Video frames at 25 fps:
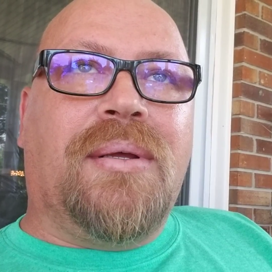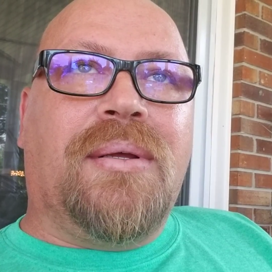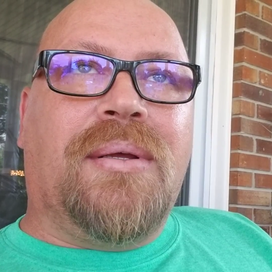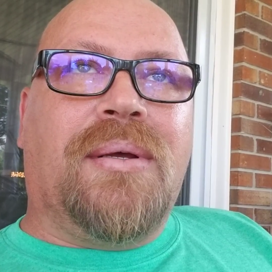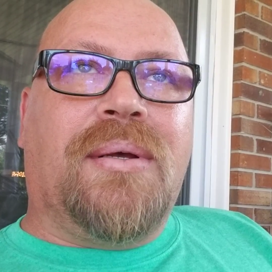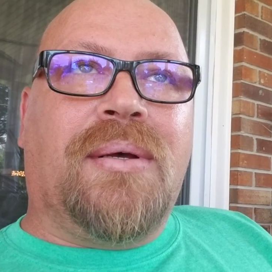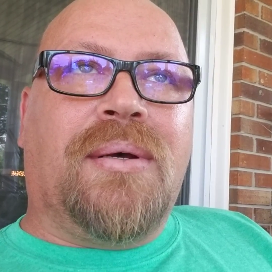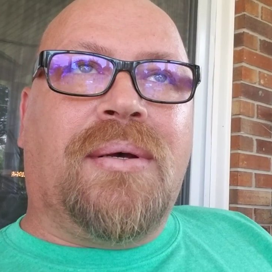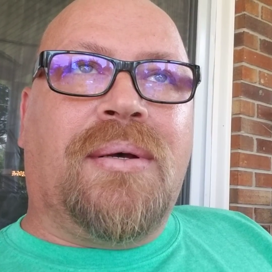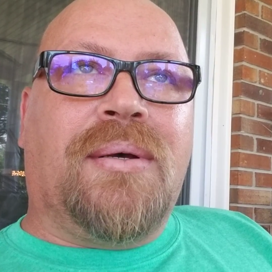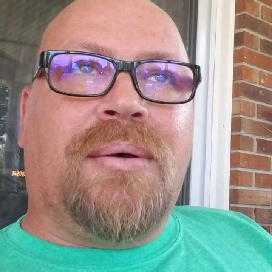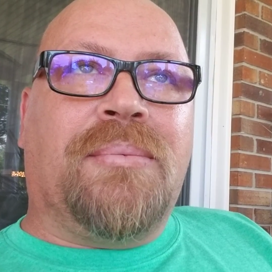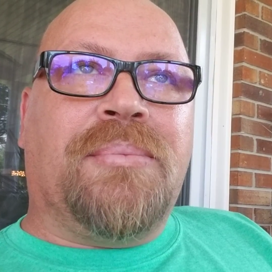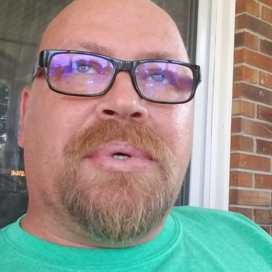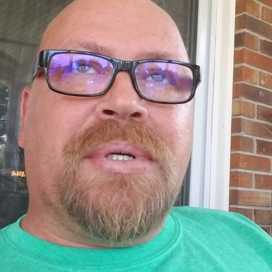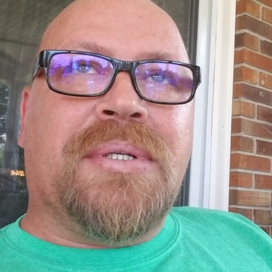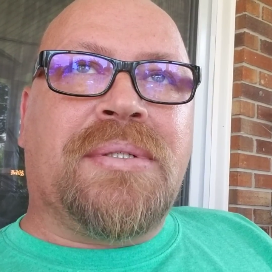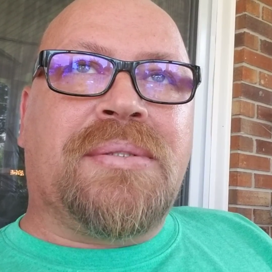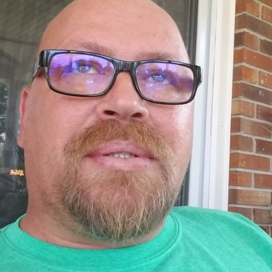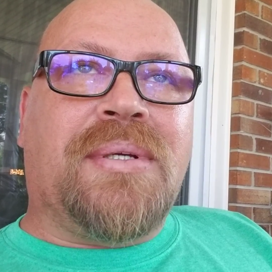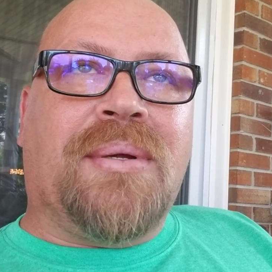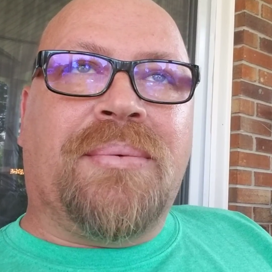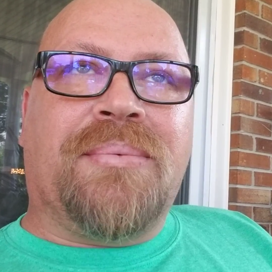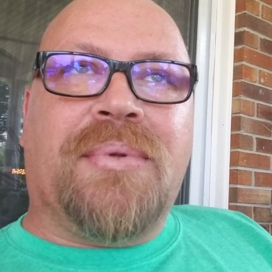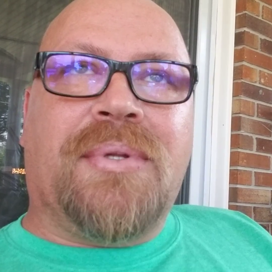but
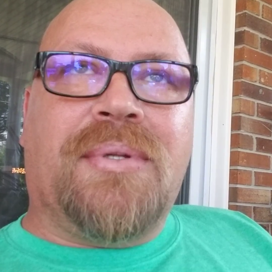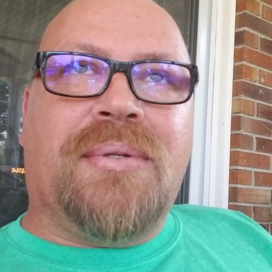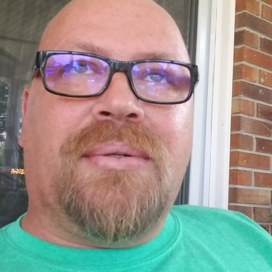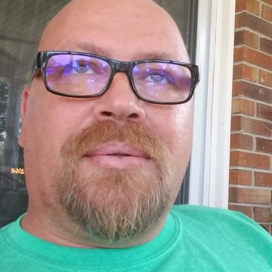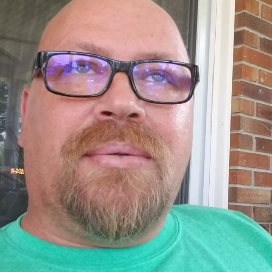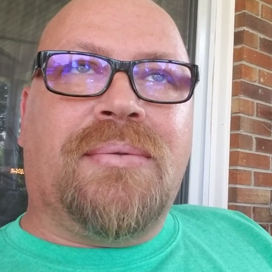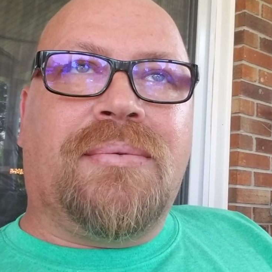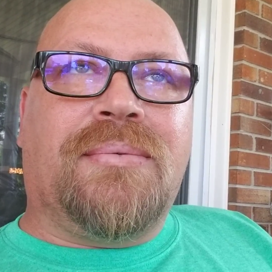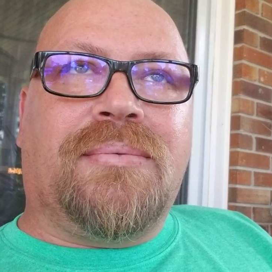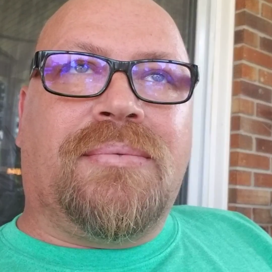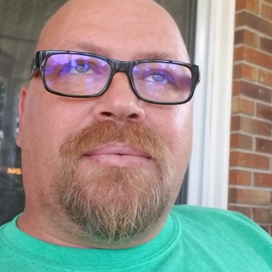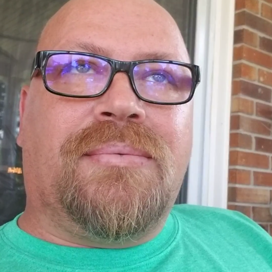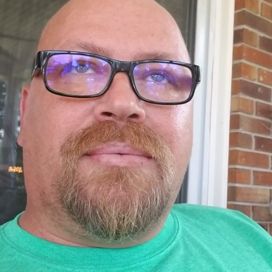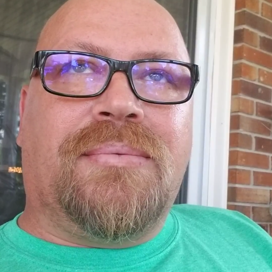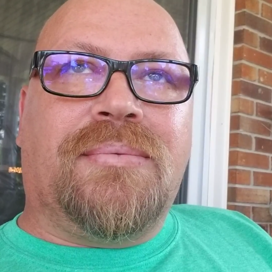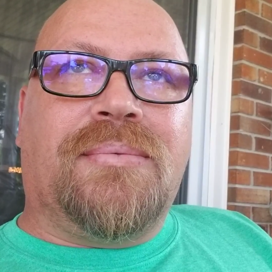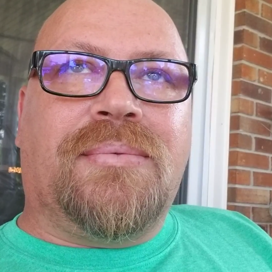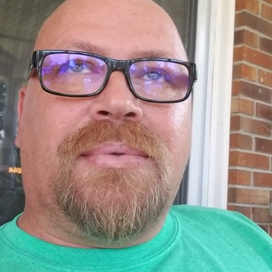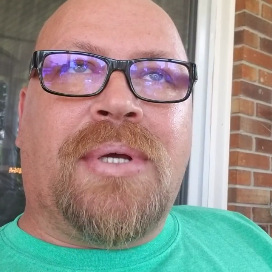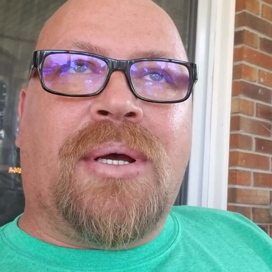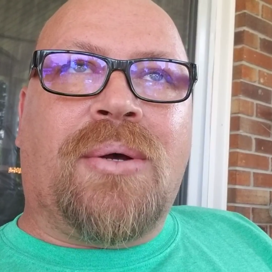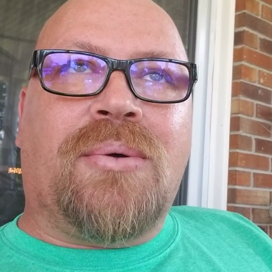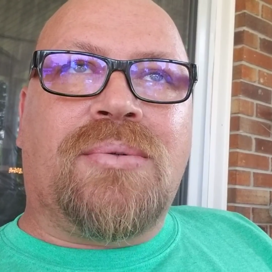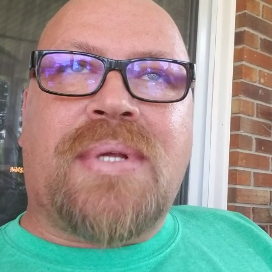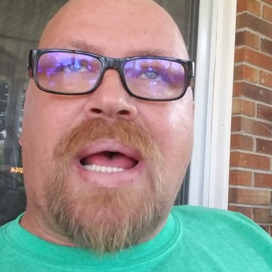something
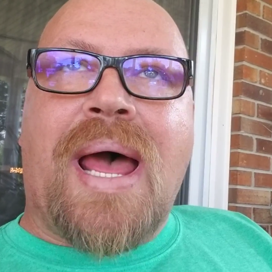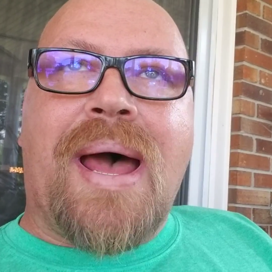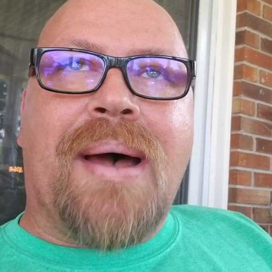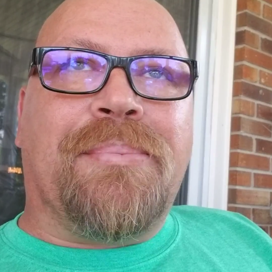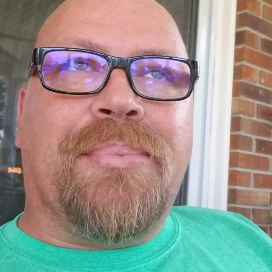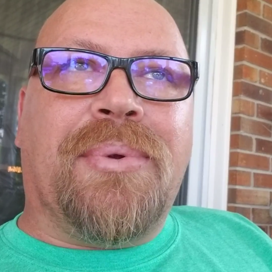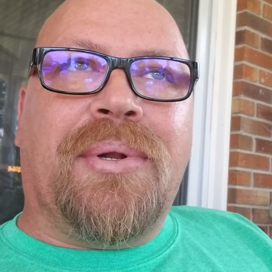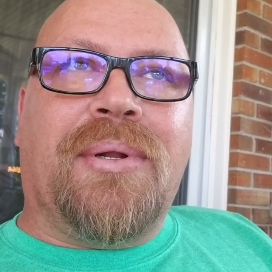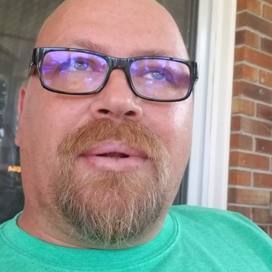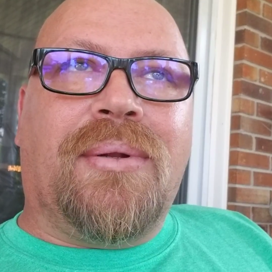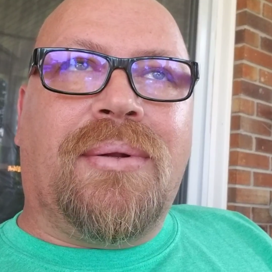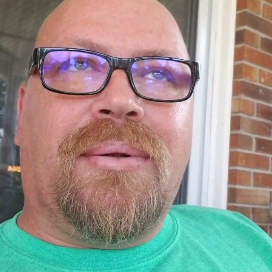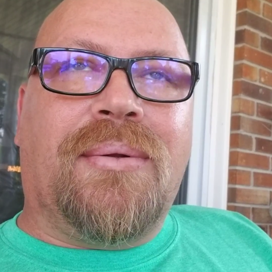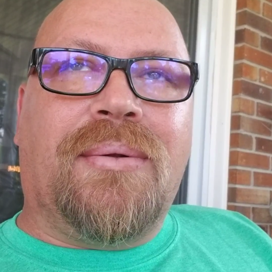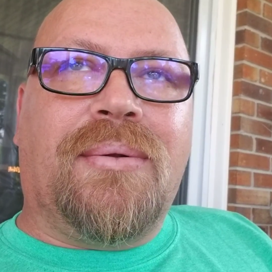else happened.